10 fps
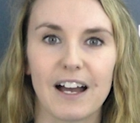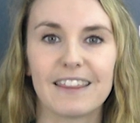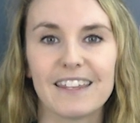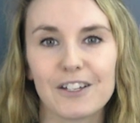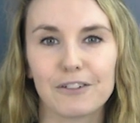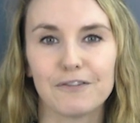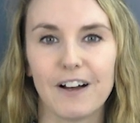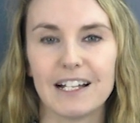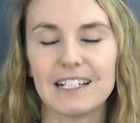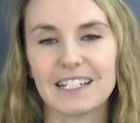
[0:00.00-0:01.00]
I Think You'll
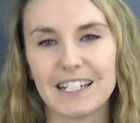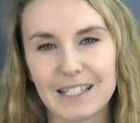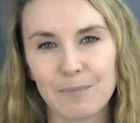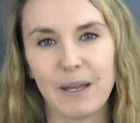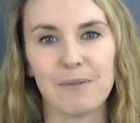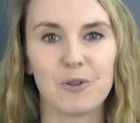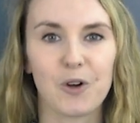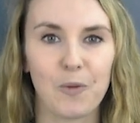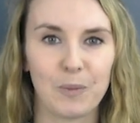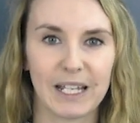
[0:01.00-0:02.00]
Find It's a Bit More
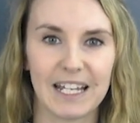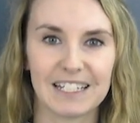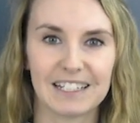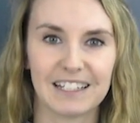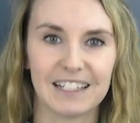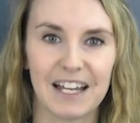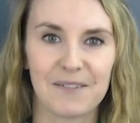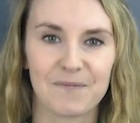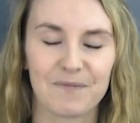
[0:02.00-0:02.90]
Complicated Than That.